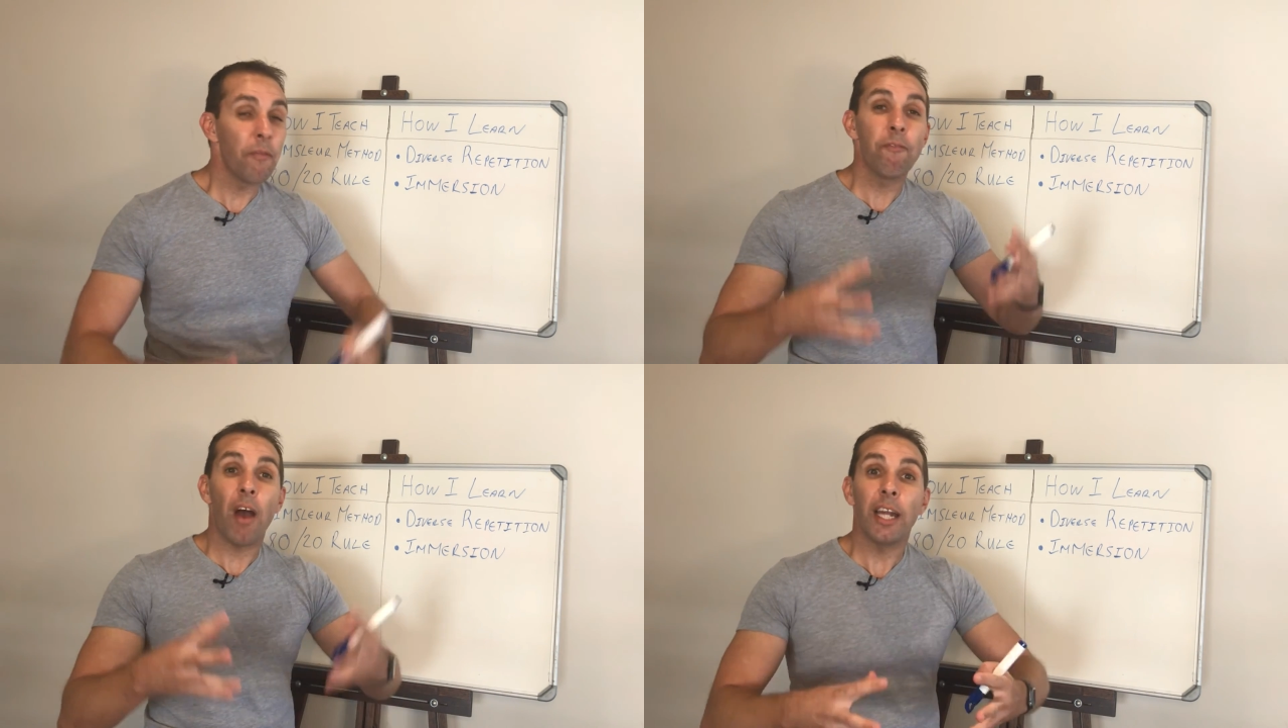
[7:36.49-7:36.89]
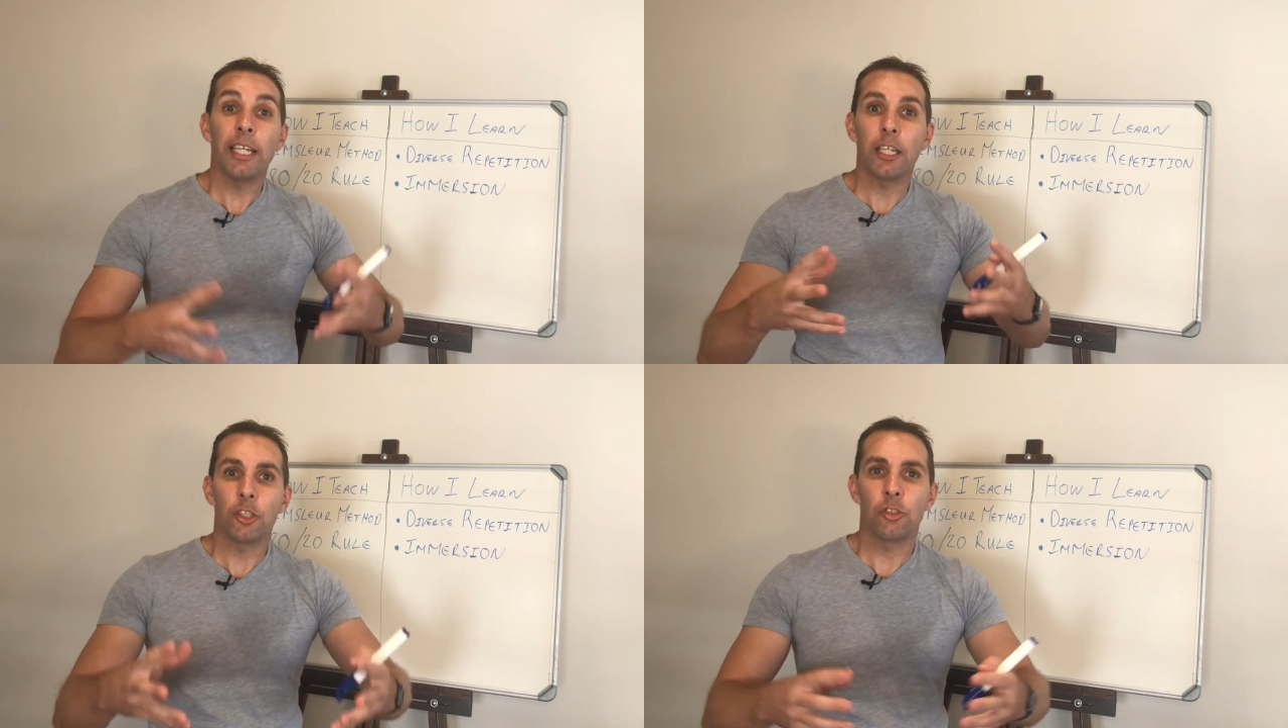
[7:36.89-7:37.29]
We're
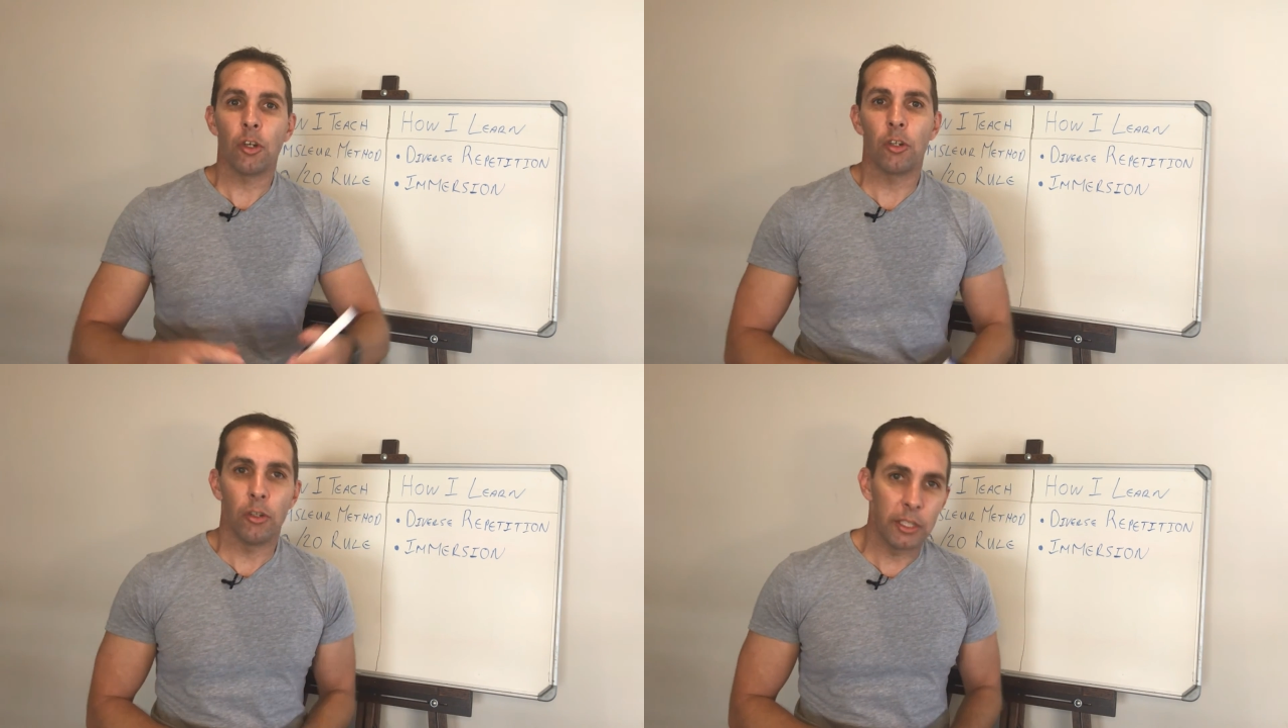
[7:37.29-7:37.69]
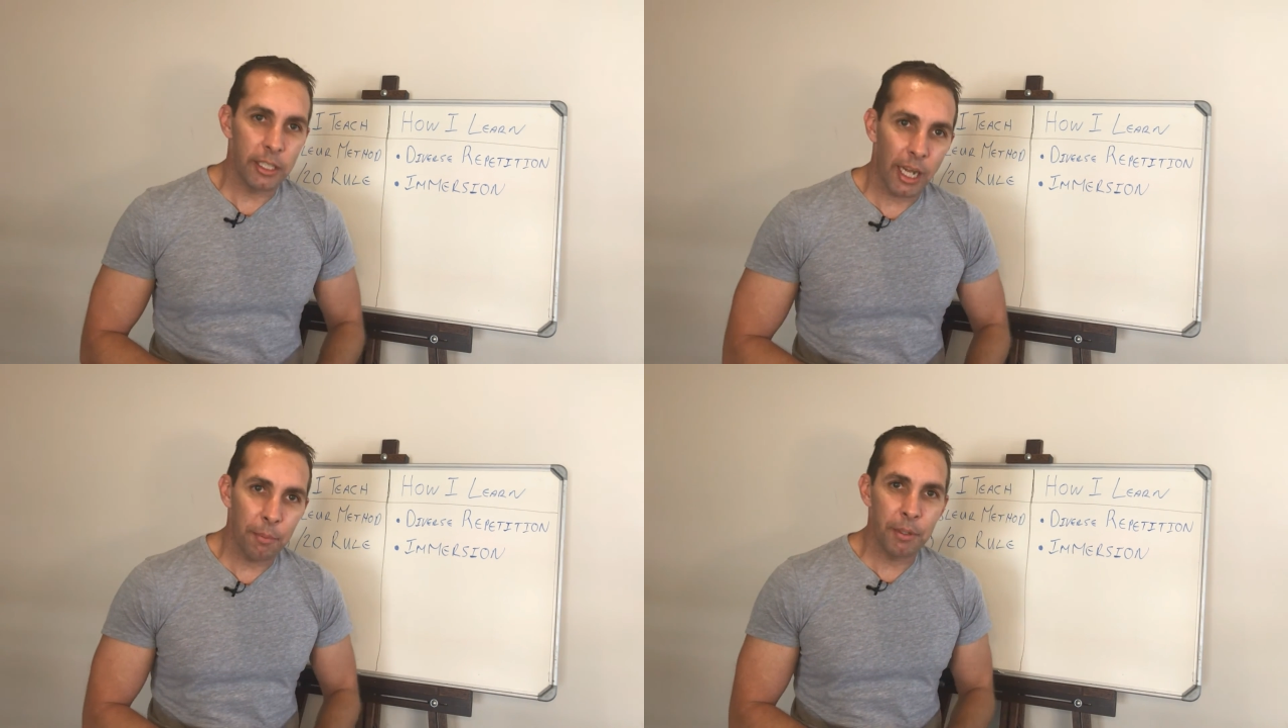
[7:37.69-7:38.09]
finally going to start
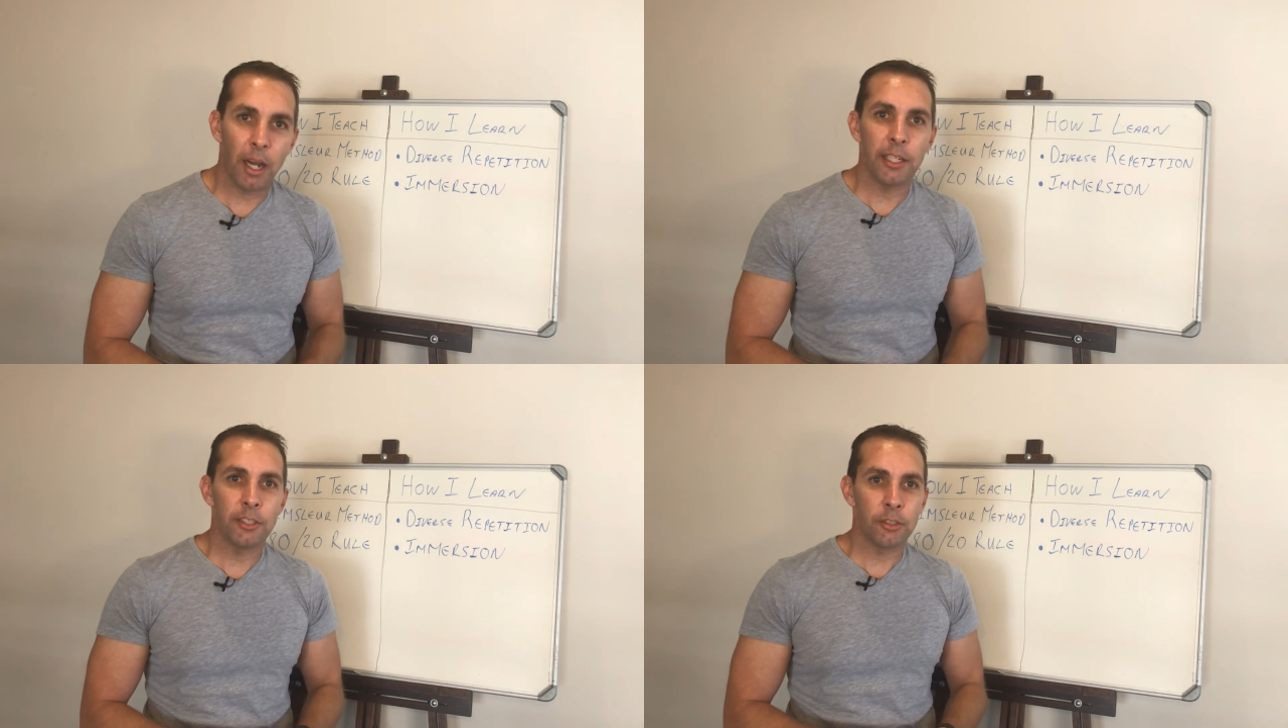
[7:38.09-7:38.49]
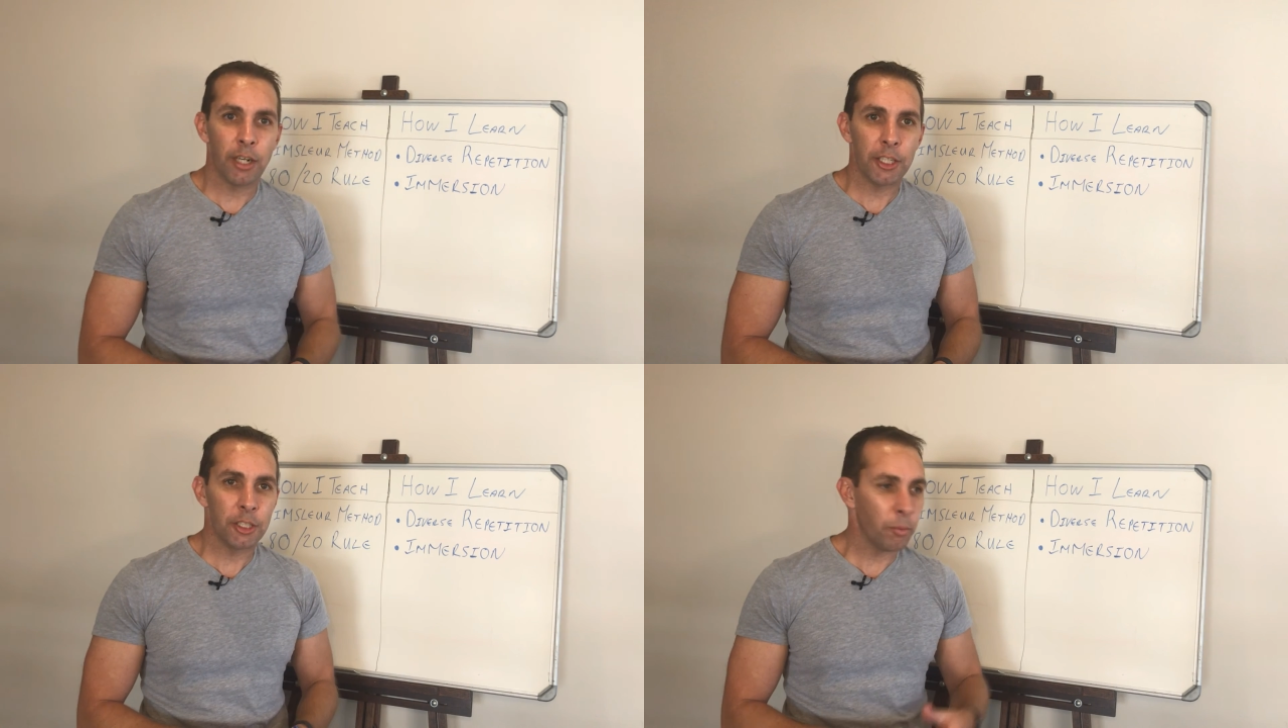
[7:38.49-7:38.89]
learning API
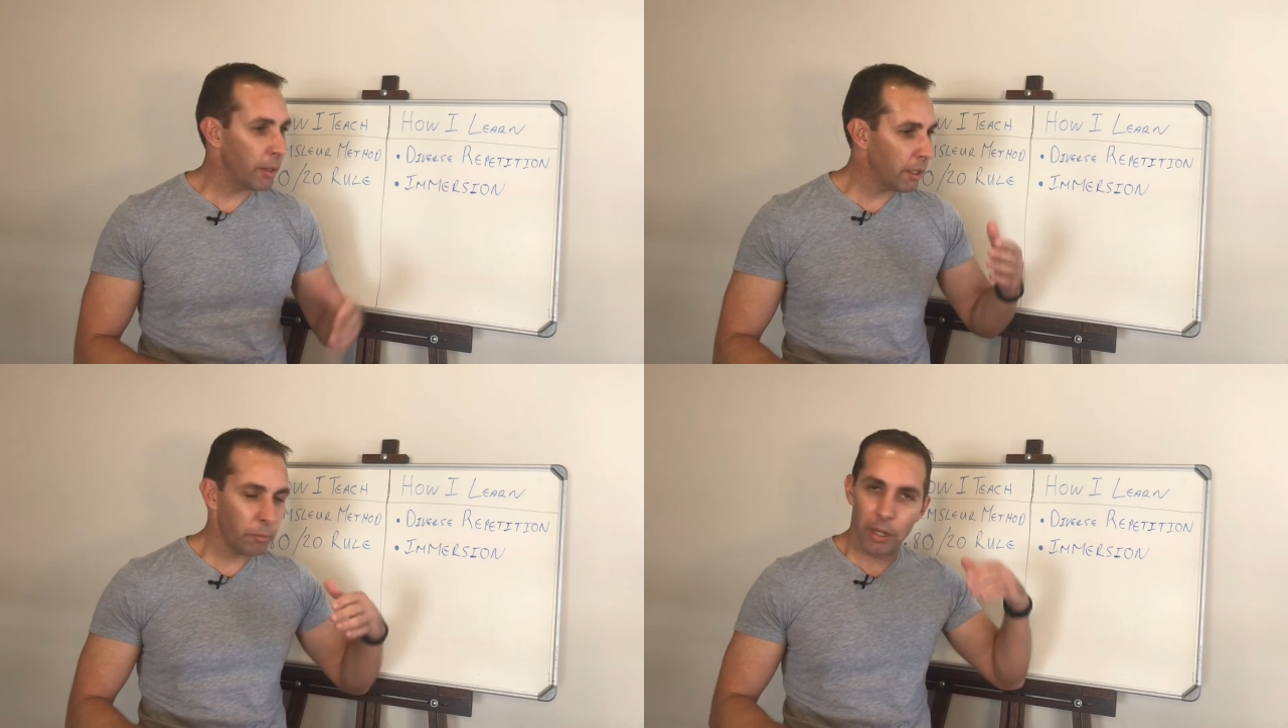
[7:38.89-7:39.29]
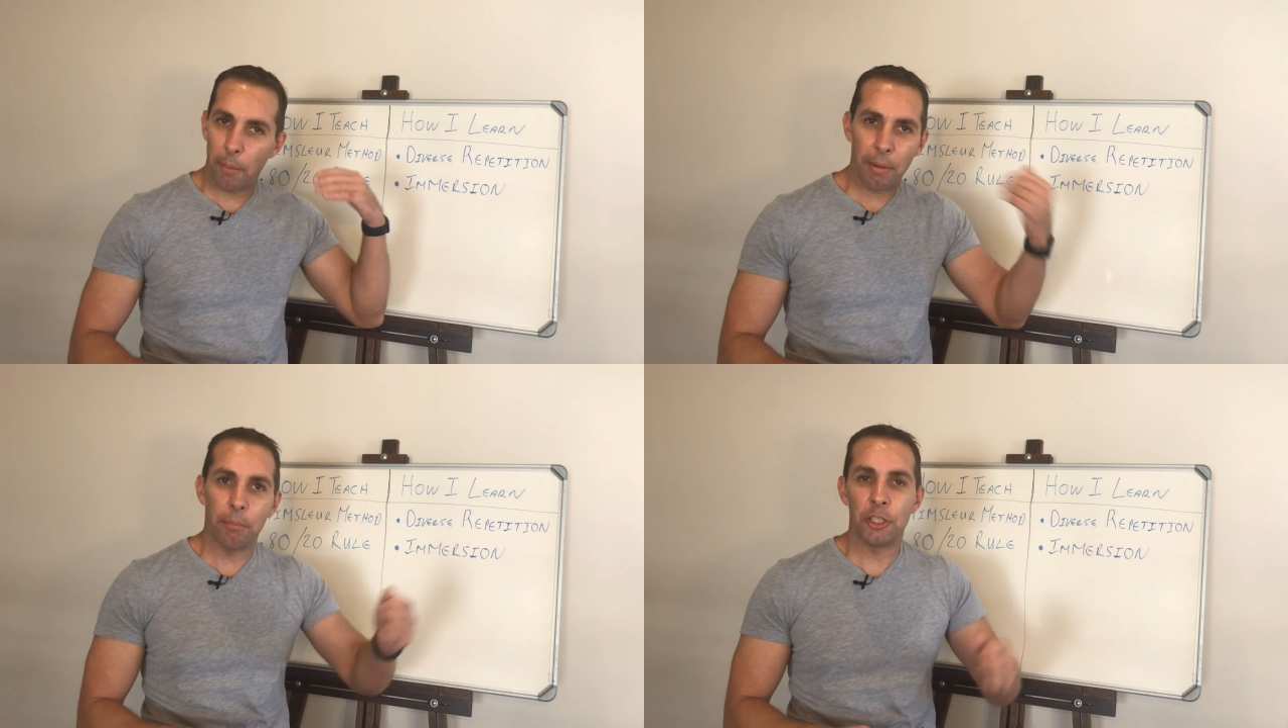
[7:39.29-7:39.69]
integration when
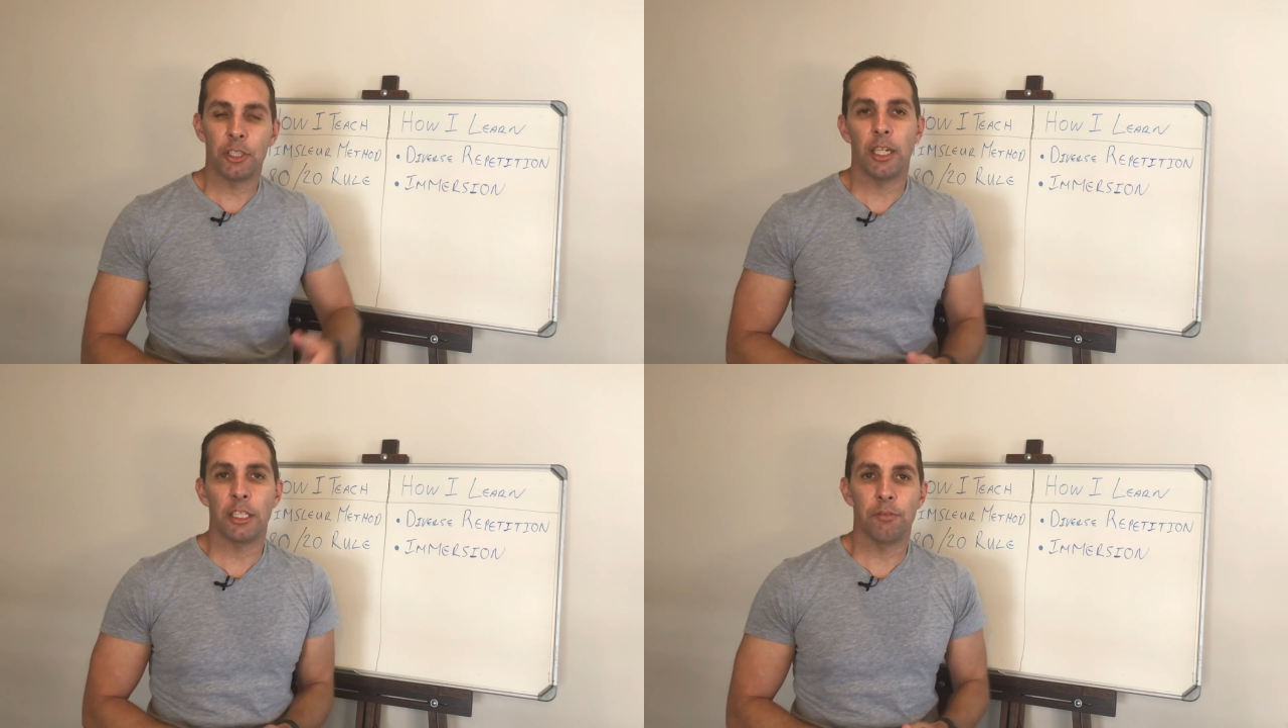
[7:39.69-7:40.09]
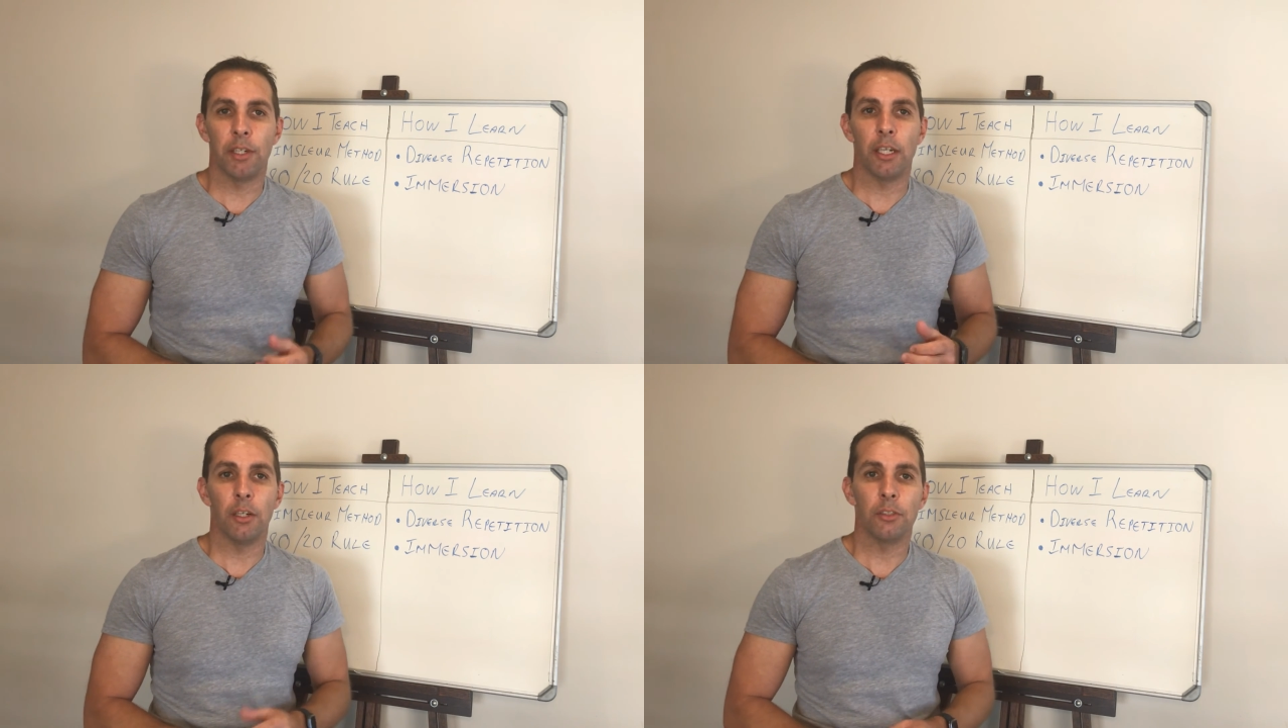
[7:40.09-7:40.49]
I publish the next
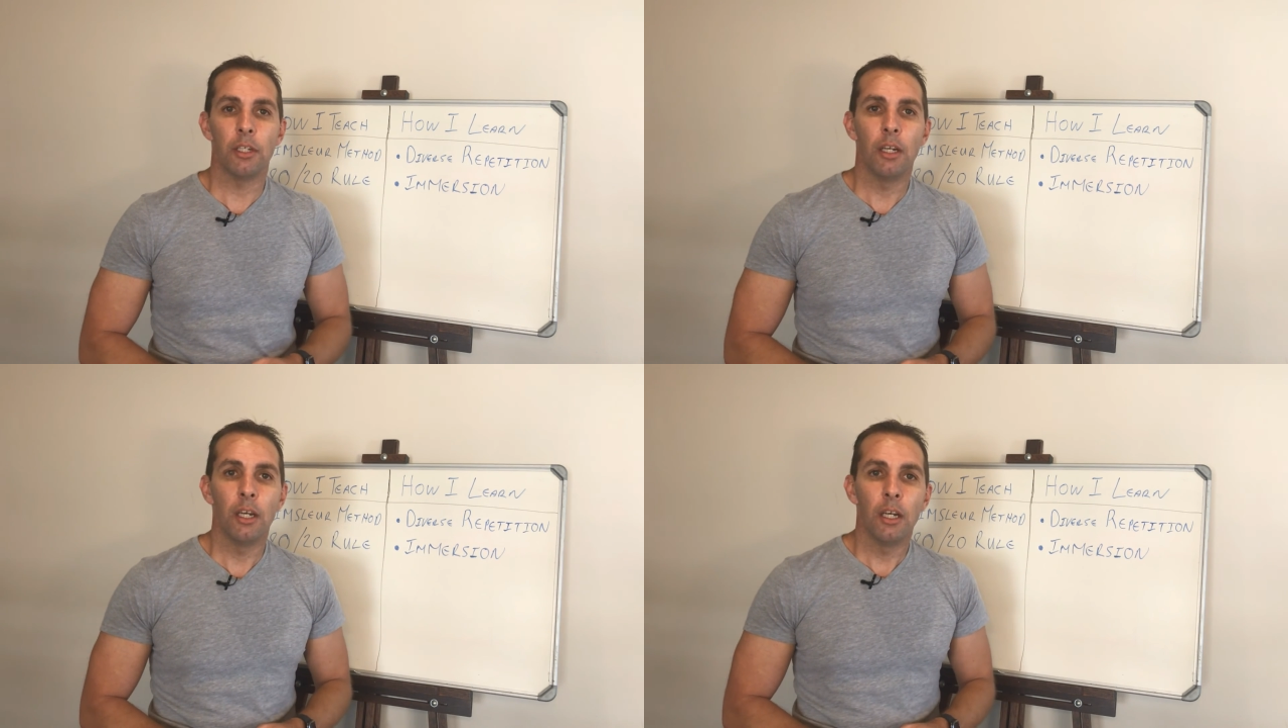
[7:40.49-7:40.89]
videos.